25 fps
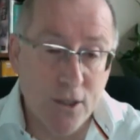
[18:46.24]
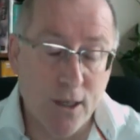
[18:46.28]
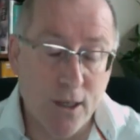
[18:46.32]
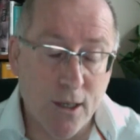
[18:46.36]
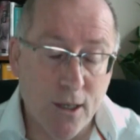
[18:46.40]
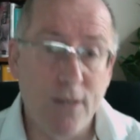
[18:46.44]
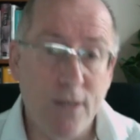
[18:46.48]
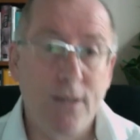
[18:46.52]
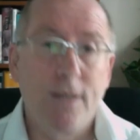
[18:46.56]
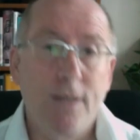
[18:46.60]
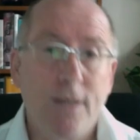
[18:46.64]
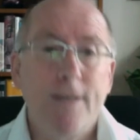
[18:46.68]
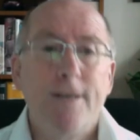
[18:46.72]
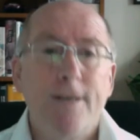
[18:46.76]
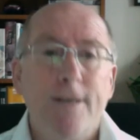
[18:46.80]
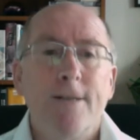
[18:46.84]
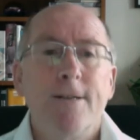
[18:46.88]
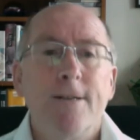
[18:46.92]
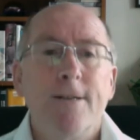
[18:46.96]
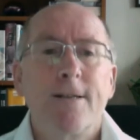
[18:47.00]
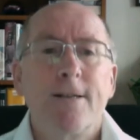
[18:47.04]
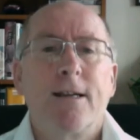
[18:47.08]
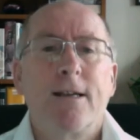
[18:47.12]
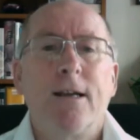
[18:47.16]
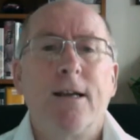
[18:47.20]
us,
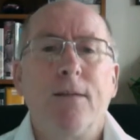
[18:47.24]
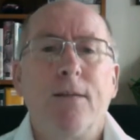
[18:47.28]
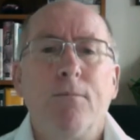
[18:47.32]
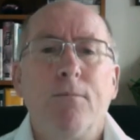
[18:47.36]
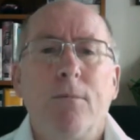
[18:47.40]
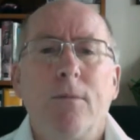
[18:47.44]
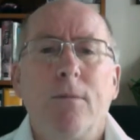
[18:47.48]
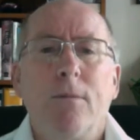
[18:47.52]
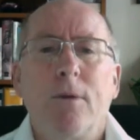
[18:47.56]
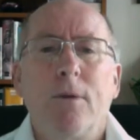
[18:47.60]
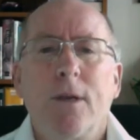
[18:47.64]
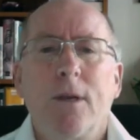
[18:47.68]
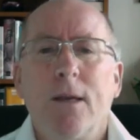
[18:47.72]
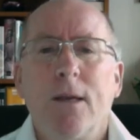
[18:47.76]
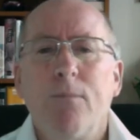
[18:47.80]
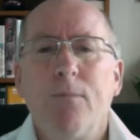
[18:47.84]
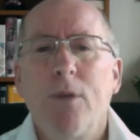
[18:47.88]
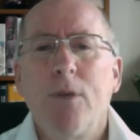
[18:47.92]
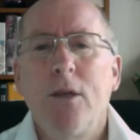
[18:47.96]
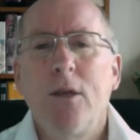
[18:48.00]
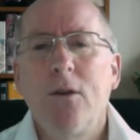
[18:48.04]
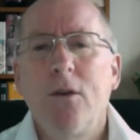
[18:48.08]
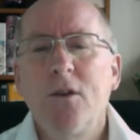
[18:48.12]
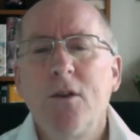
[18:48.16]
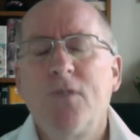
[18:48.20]
can
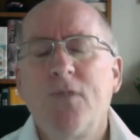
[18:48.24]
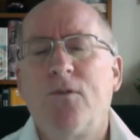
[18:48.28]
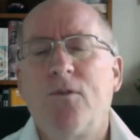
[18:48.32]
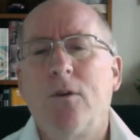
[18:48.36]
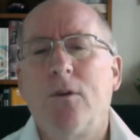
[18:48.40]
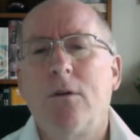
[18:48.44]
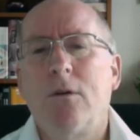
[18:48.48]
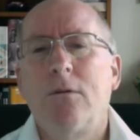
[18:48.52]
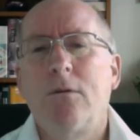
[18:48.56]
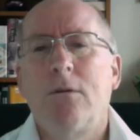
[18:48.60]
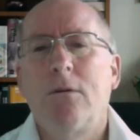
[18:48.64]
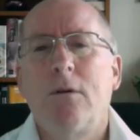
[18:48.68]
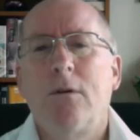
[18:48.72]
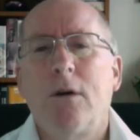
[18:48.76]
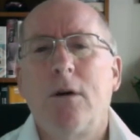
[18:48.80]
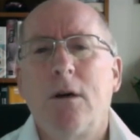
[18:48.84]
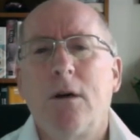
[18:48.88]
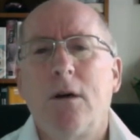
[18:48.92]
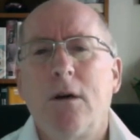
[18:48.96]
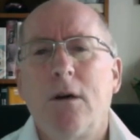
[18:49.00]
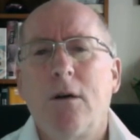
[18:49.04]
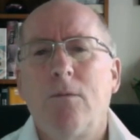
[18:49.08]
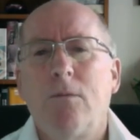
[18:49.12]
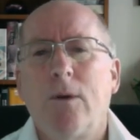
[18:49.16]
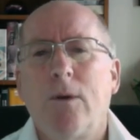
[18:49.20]
be useful
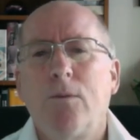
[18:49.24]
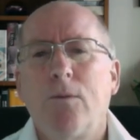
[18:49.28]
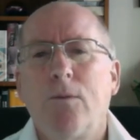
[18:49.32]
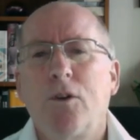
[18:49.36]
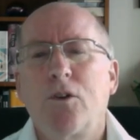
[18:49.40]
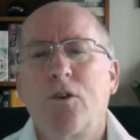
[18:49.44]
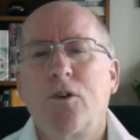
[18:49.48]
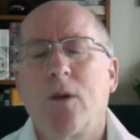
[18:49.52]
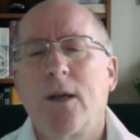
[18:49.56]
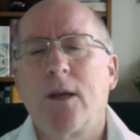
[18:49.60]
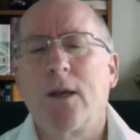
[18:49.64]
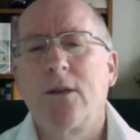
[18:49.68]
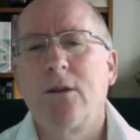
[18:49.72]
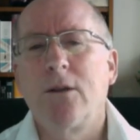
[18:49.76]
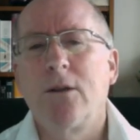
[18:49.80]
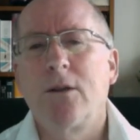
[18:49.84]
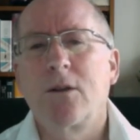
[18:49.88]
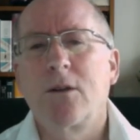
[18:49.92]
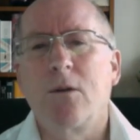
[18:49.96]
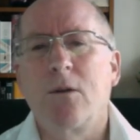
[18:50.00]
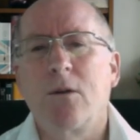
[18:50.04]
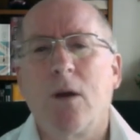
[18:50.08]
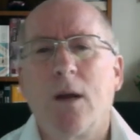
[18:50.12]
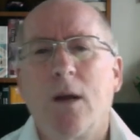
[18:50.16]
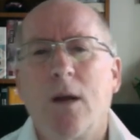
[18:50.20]
when we're trying to
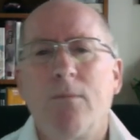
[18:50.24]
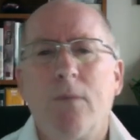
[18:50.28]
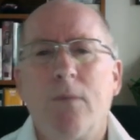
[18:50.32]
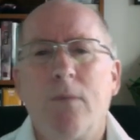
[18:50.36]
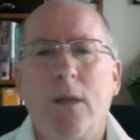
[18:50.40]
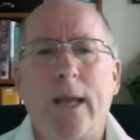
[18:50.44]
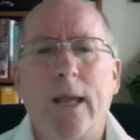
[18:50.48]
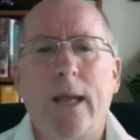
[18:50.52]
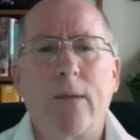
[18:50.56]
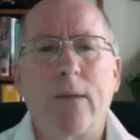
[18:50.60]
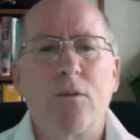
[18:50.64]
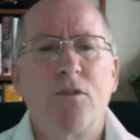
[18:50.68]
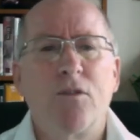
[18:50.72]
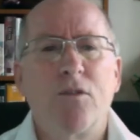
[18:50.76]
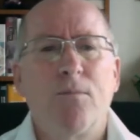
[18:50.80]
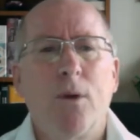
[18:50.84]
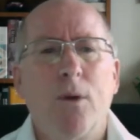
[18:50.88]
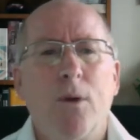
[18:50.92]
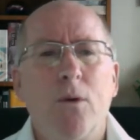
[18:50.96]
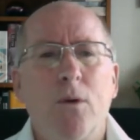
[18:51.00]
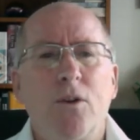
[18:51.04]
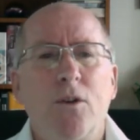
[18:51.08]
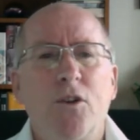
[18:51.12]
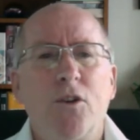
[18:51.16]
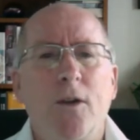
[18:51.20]
describe the language of
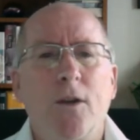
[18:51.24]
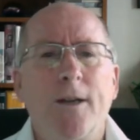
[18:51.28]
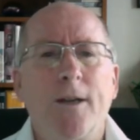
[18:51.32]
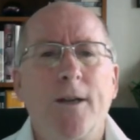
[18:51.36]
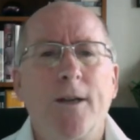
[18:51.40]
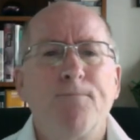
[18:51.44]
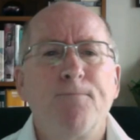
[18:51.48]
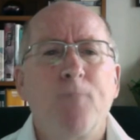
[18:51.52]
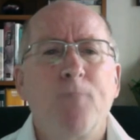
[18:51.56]
poetry.